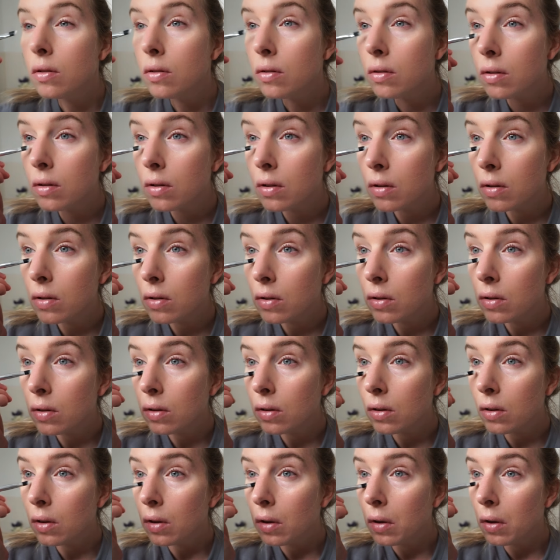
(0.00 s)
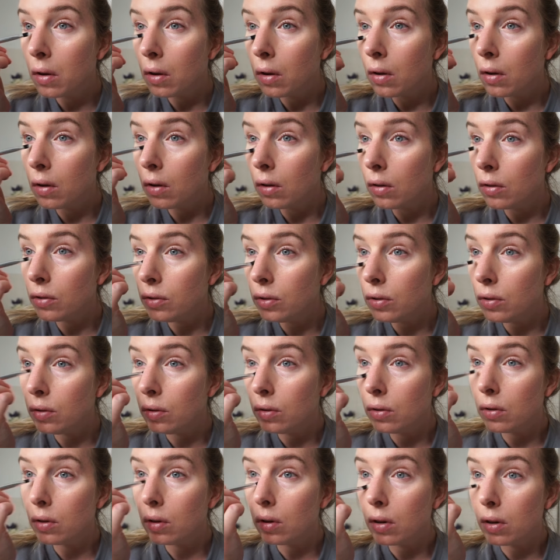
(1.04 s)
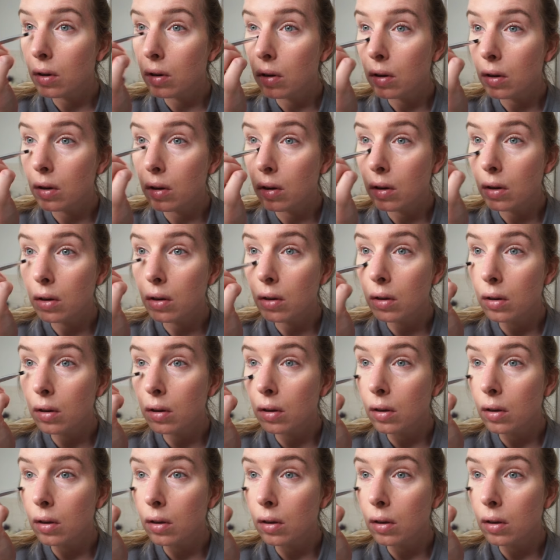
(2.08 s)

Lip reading: [no speech]